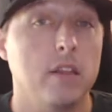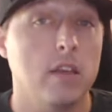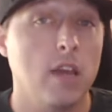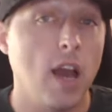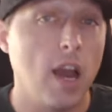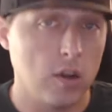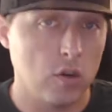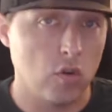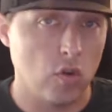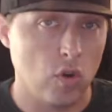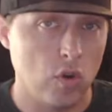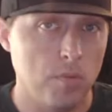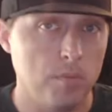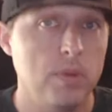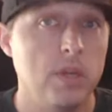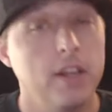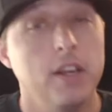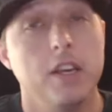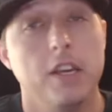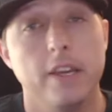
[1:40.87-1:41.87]
Cockrum,
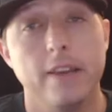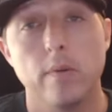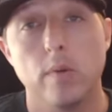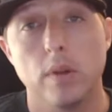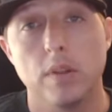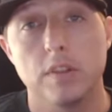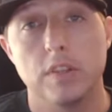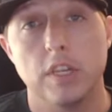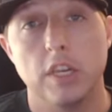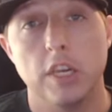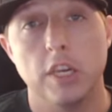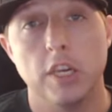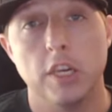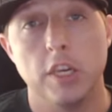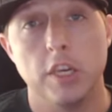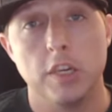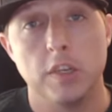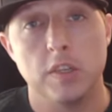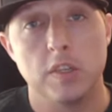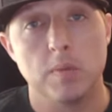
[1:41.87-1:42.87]
he runs
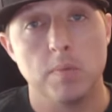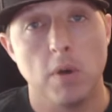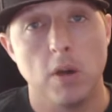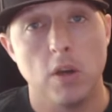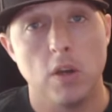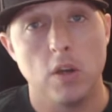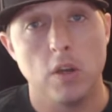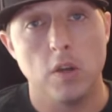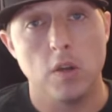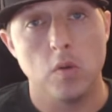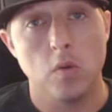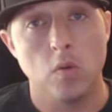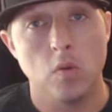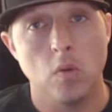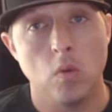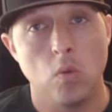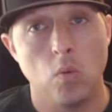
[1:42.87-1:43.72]
a small